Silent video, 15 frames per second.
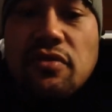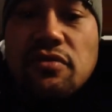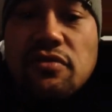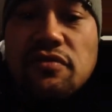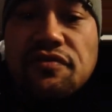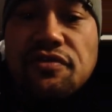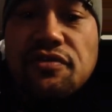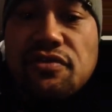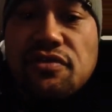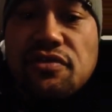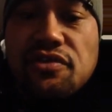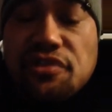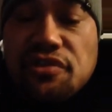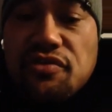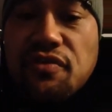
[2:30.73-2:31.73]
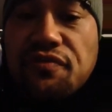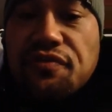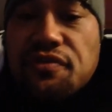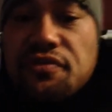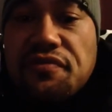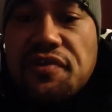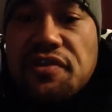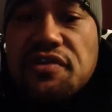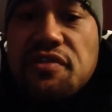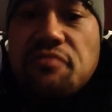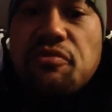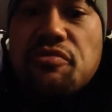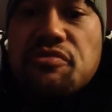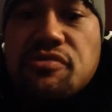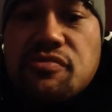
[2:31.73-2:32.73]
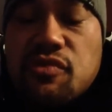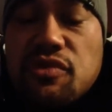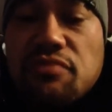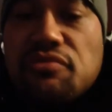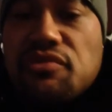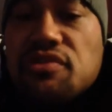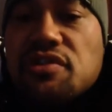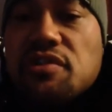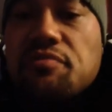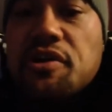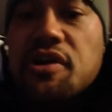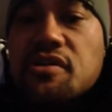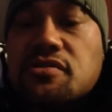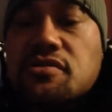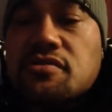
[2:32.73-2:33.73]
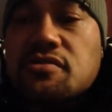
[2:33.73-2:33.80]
Excuse me, she's scoffing her face at the moment with a muesli bar.